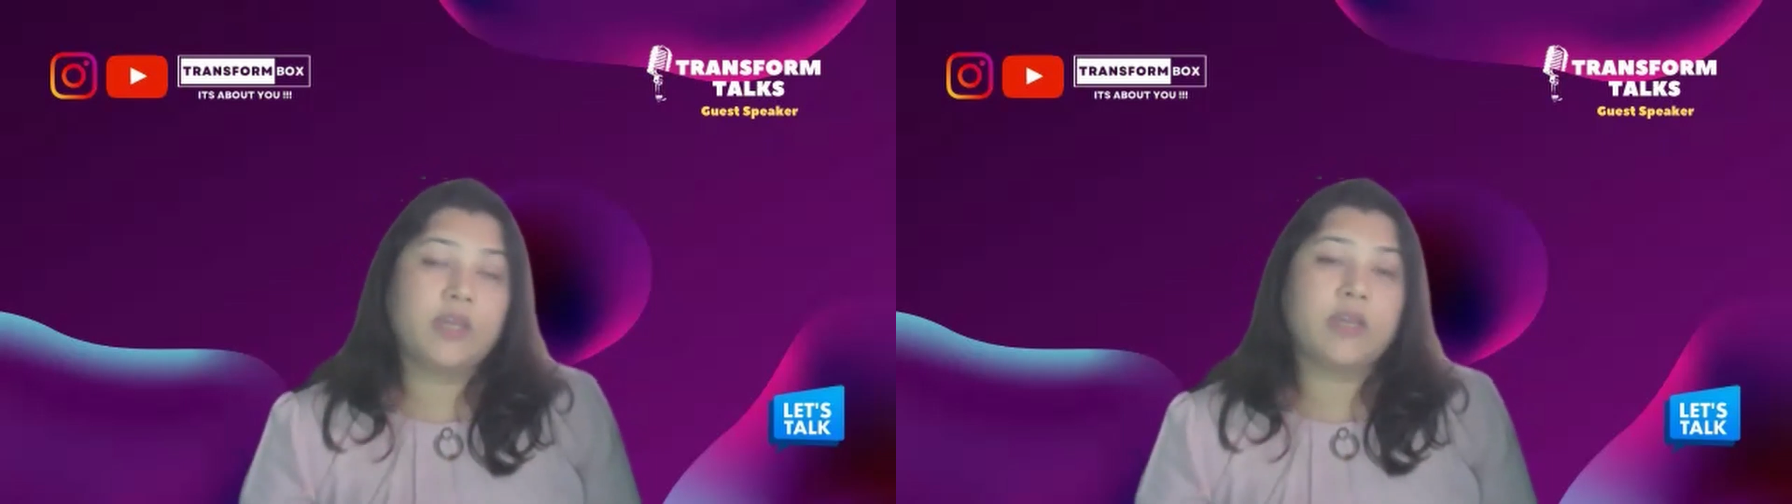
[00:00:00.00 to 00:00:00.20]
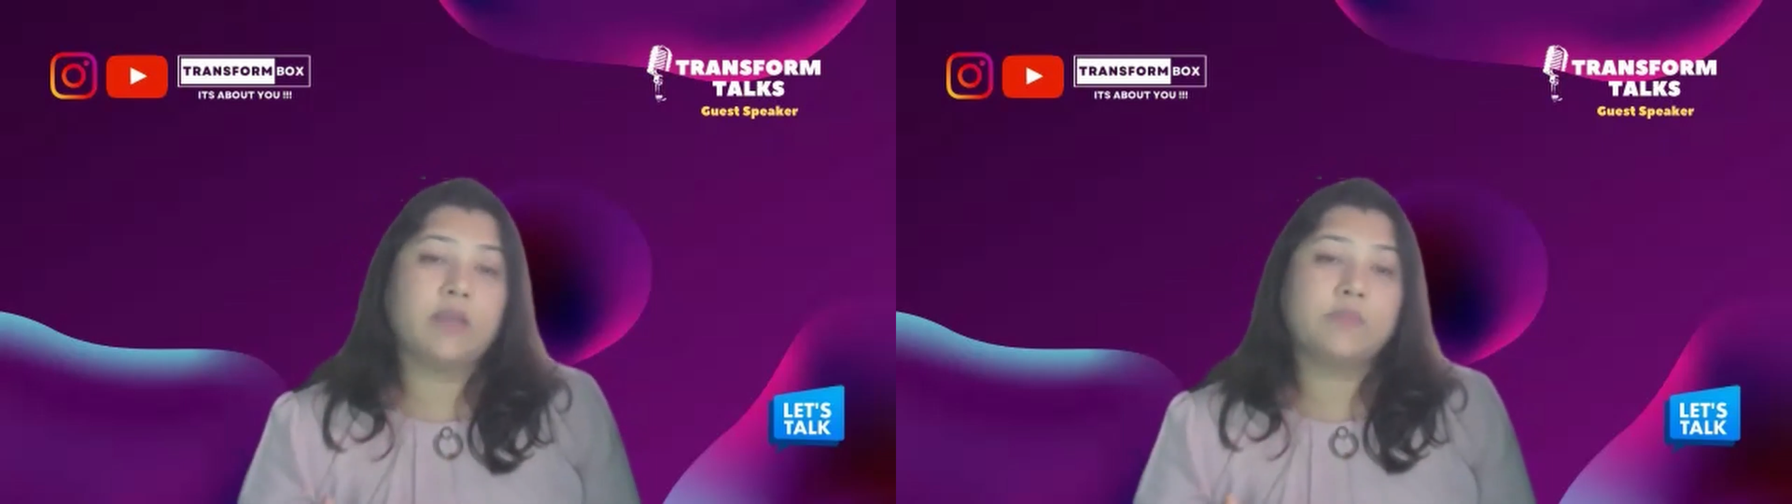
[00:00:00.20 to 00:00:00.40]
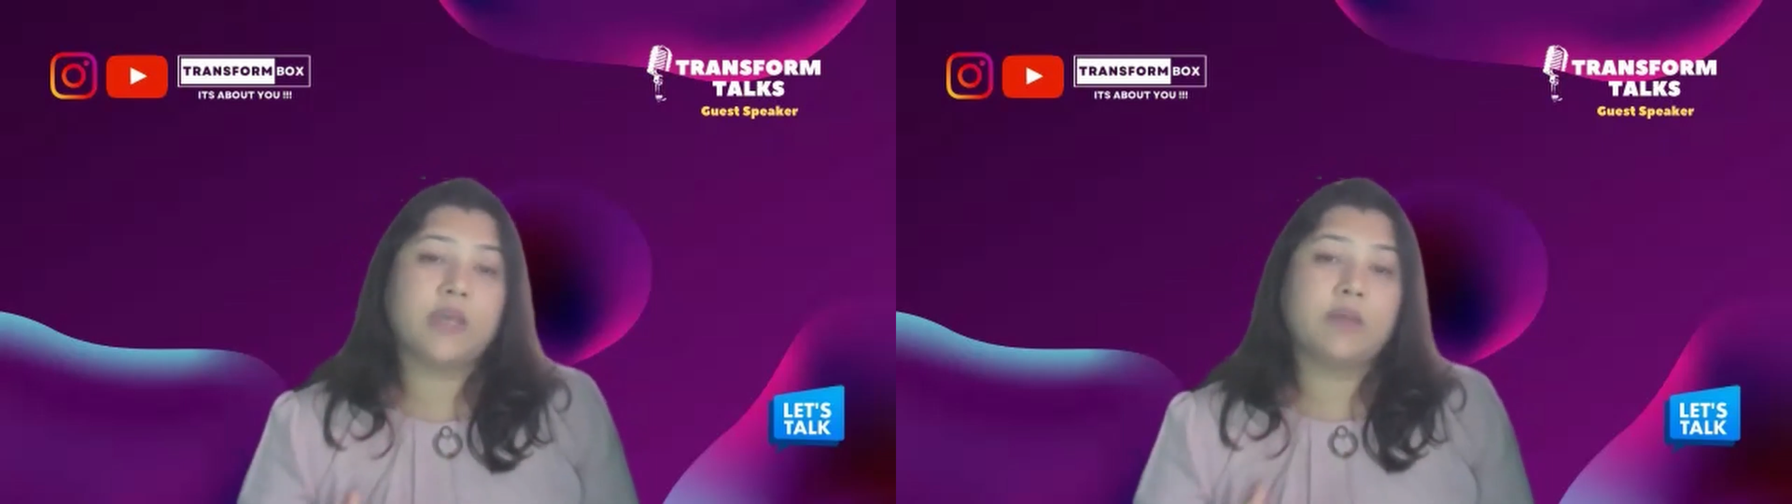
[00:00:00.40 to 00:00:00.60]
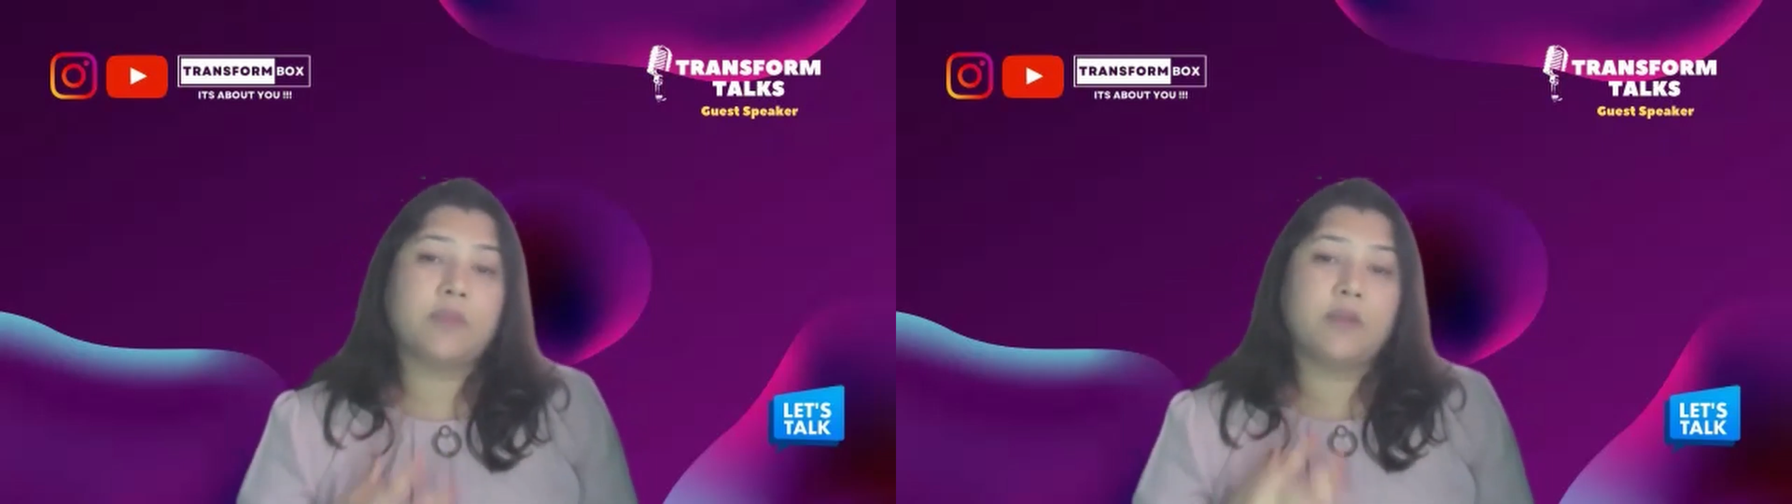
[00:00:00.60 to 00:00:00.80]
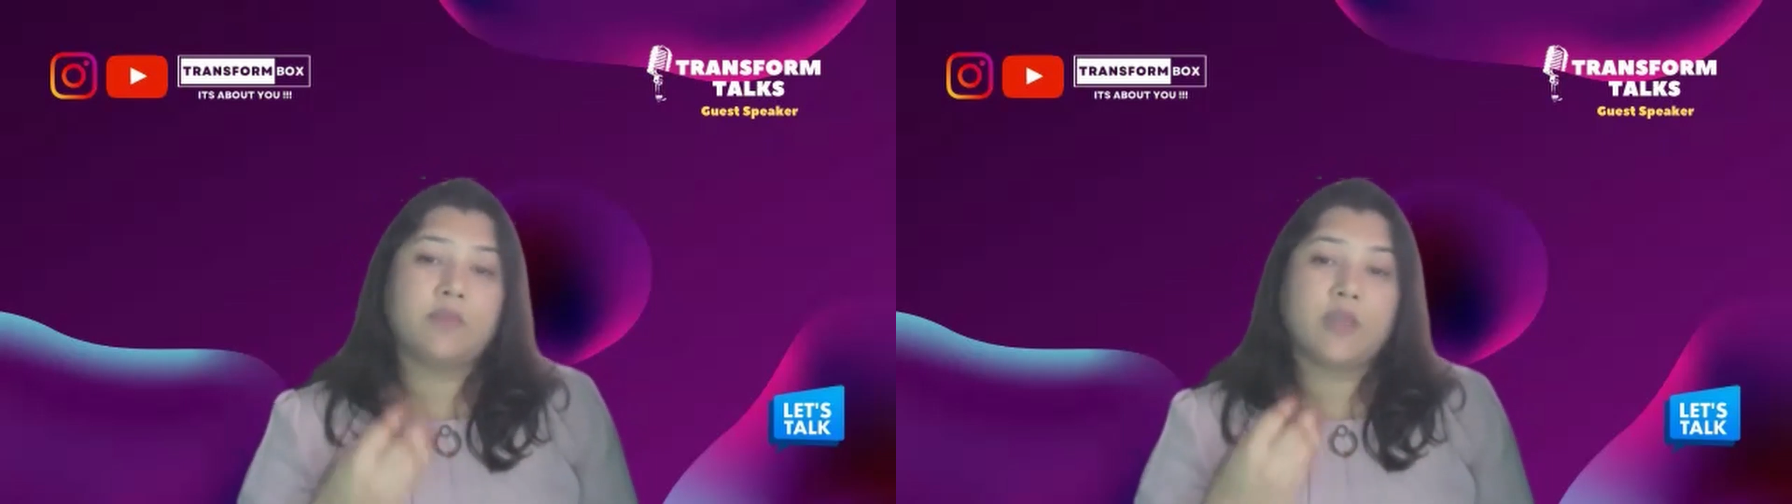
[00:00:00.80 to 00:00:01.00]
crimes
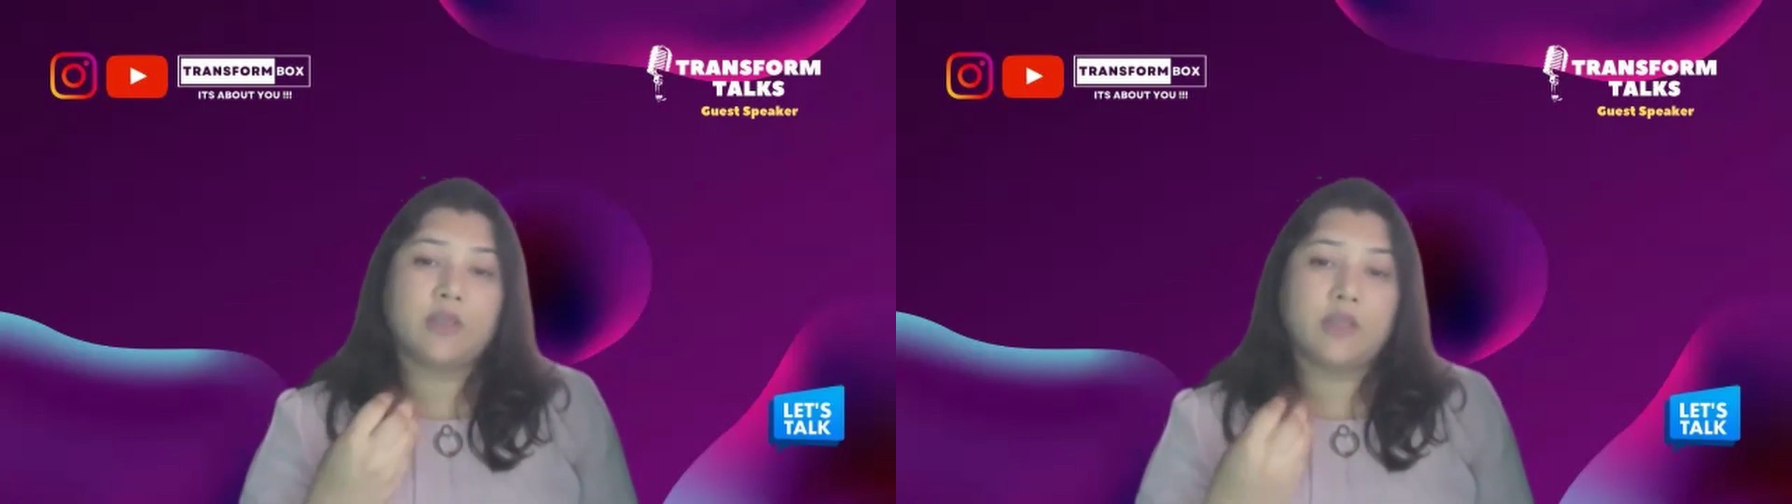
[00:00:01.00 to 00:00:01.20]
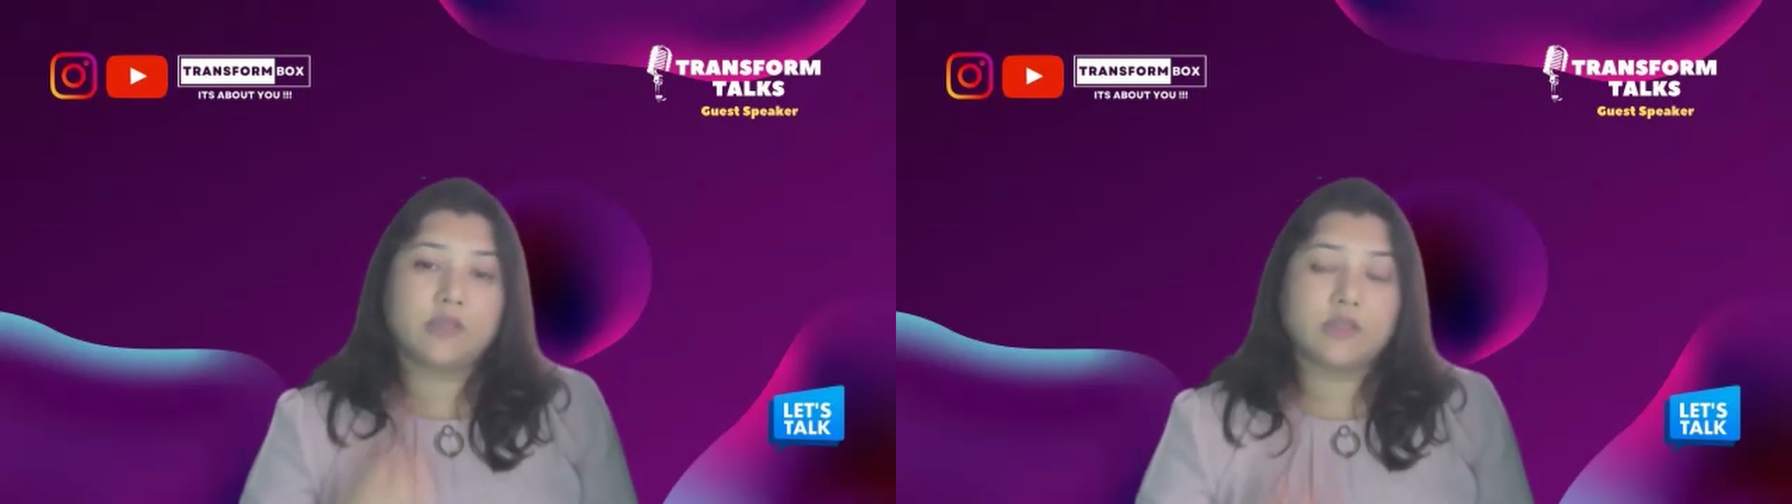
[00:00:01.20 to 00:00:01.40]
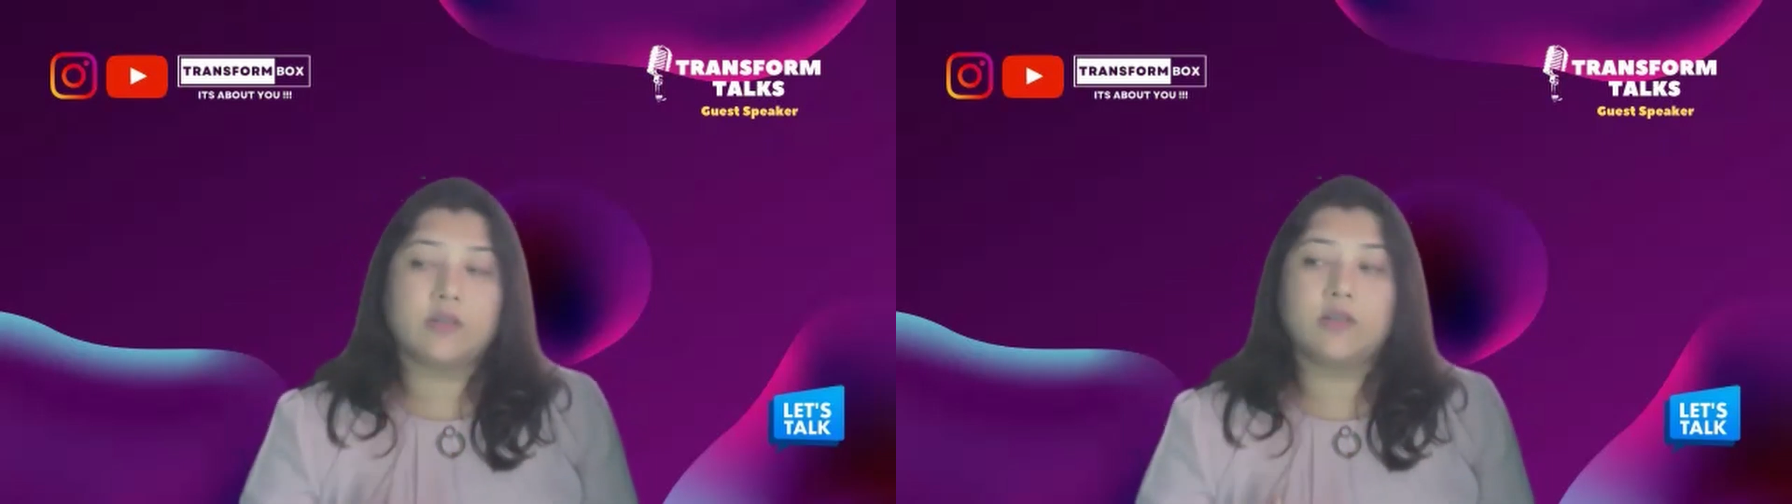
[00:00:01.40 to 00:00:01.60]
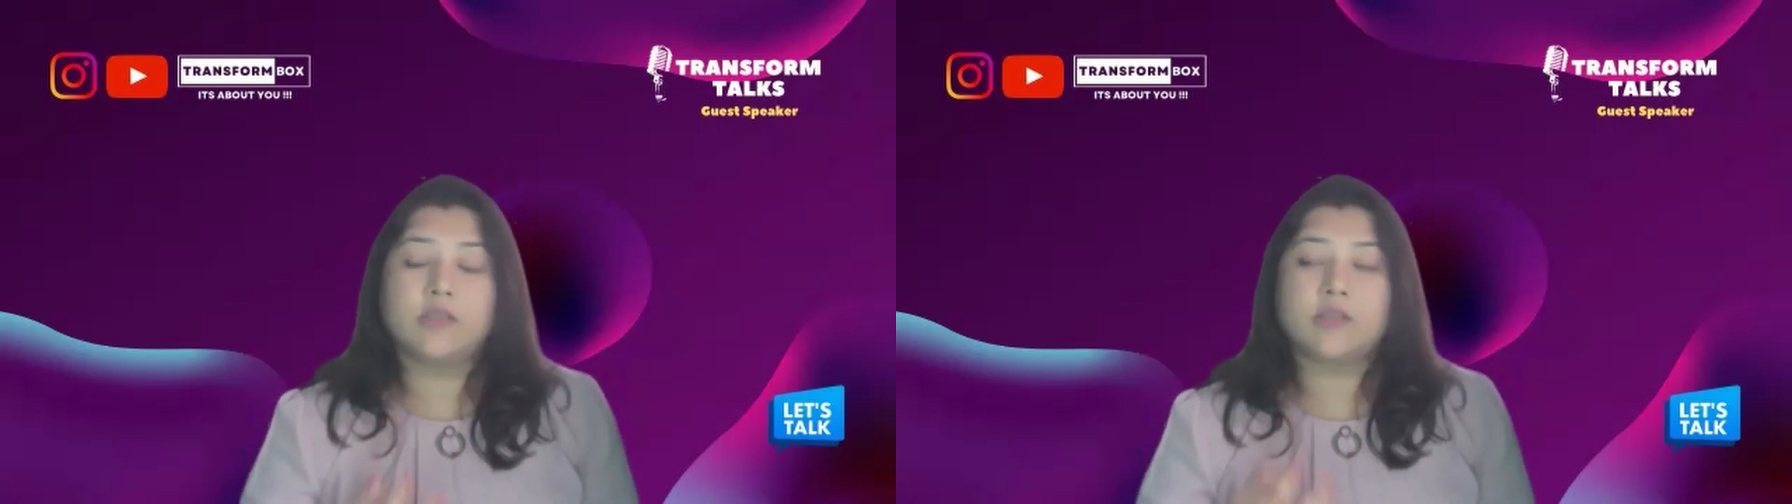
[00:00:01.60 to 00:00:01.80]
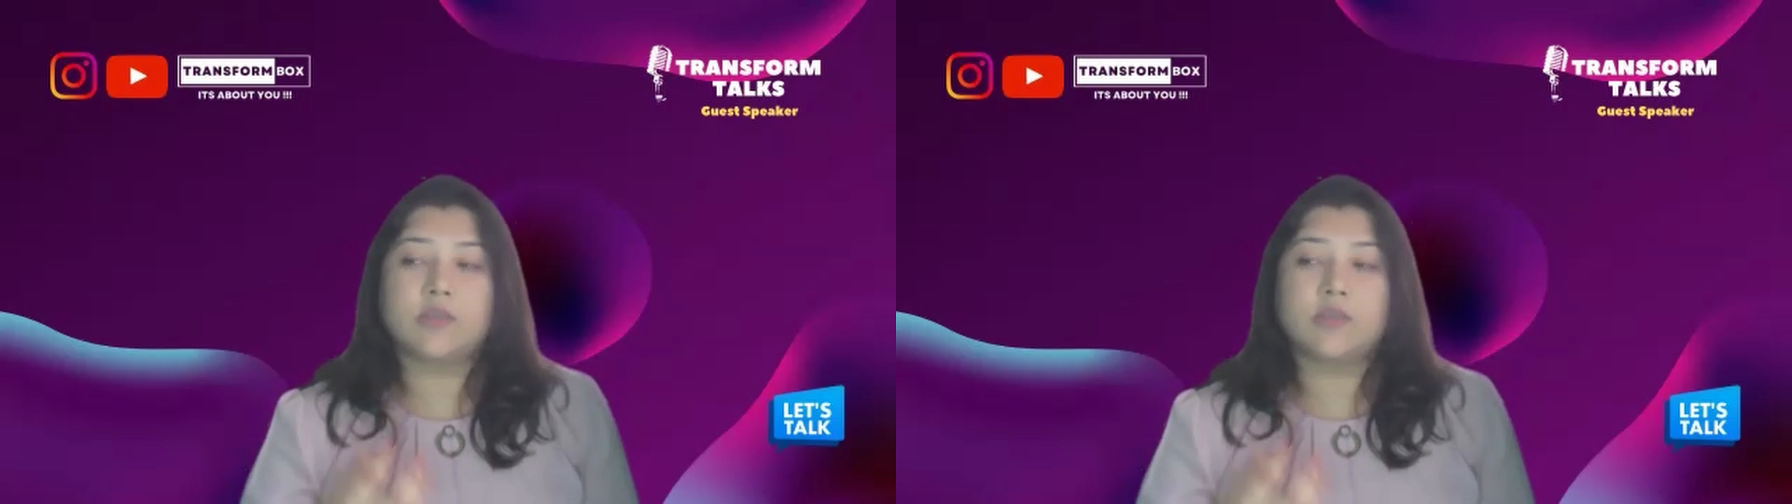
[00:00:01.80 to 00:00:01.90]
happening wherein these girls